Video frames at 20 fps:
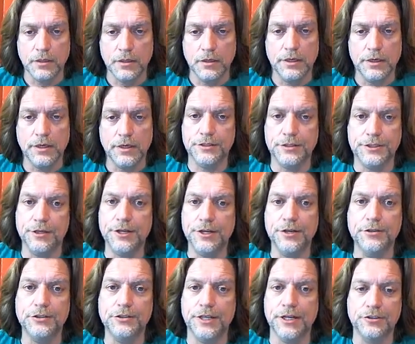you can still
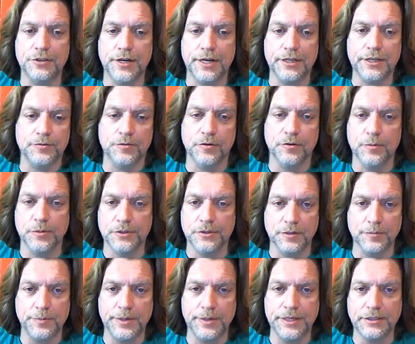use good transformers
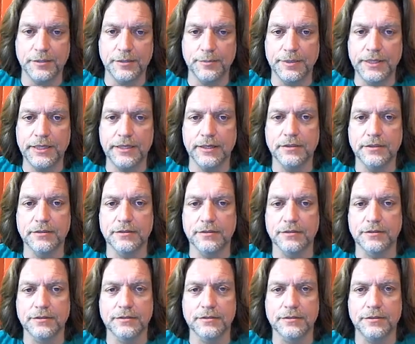on PCBs.
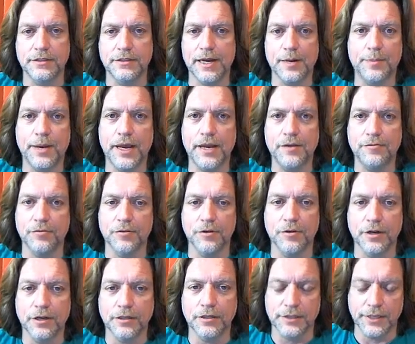It's just you got to pay for
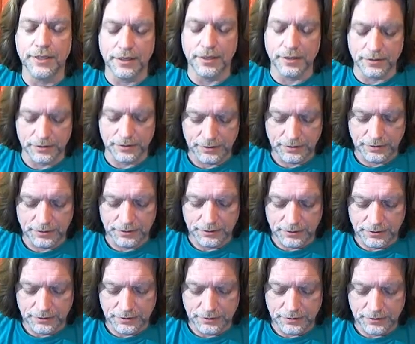it. You know,
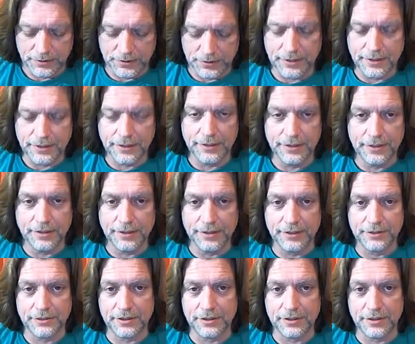uh,
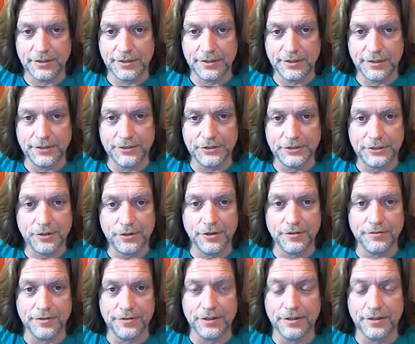it's there's sort
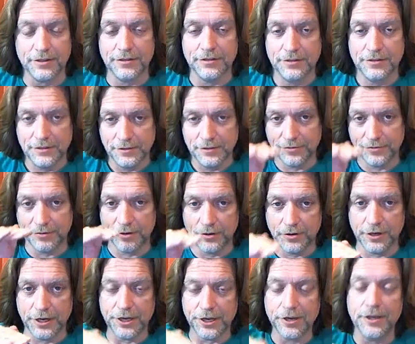of a
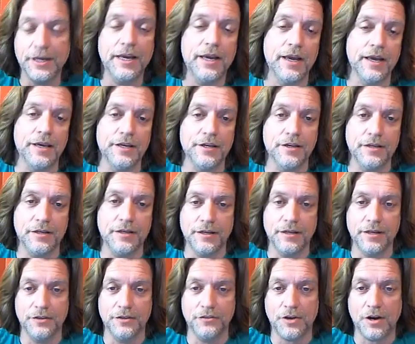floor you hit. You,
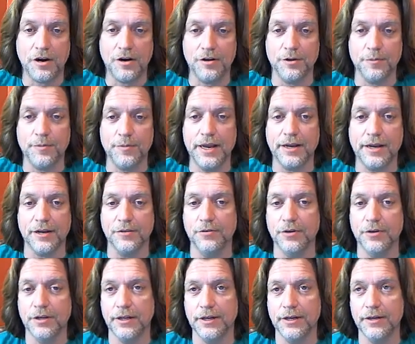you, it's hard to make a
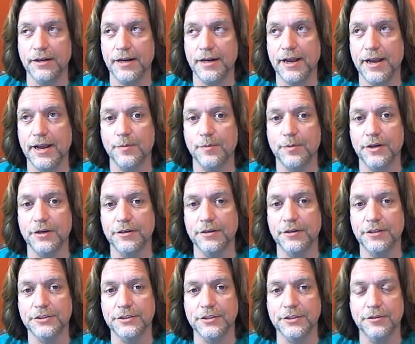really good amp under
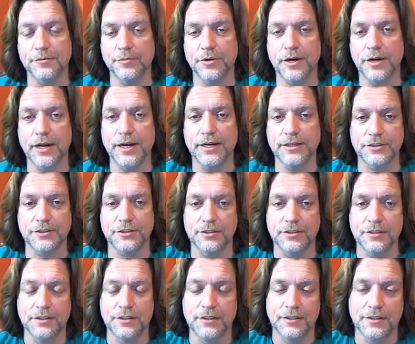a certain price,
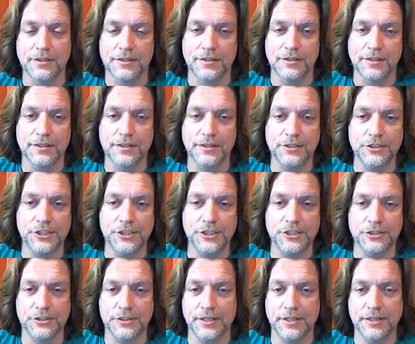unless you
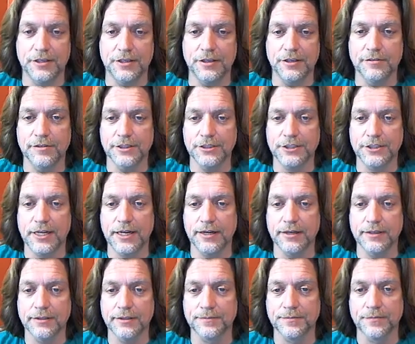just send it over to China.